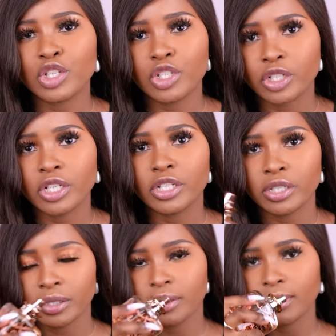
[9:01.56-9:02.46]
sugar.
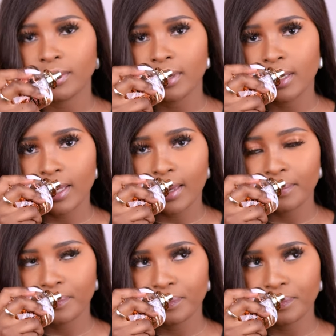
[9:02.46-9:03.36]
Yeah.
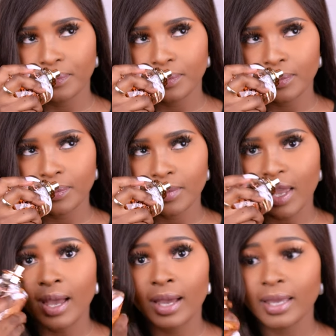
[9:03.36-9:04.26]

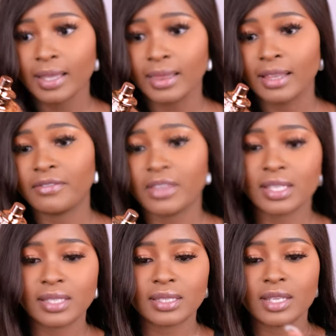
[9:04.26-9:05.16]
I love
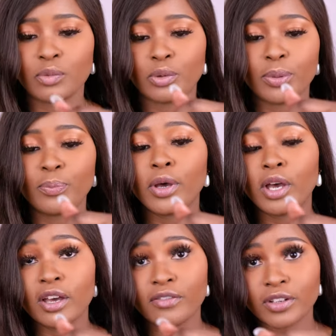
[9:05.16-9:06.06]
this. It would be
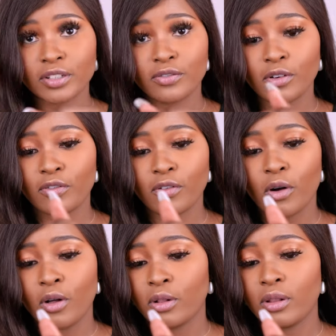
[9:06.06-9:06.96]
perfect for
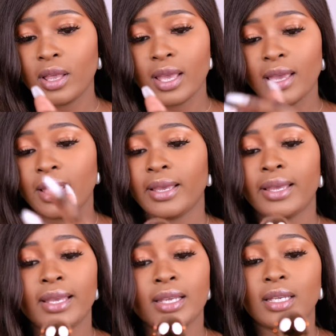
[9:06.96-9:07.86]
fall.
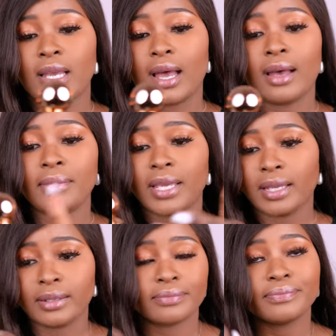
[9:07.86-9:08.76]
I
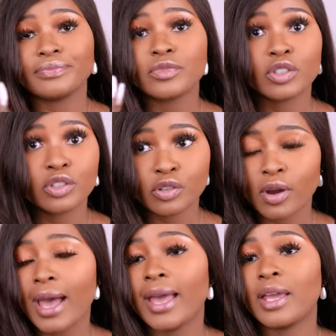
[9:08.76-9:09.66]
mean,
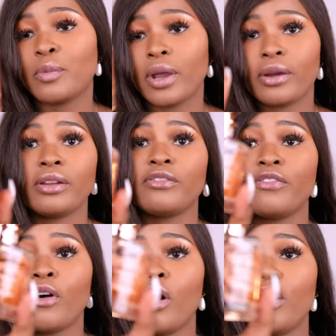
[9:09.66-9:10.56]
try and wear it in
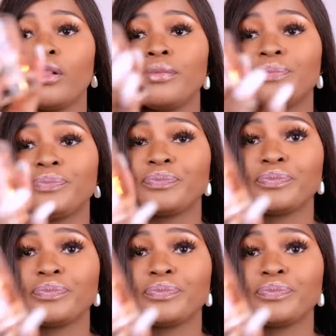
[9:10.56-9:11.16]
fall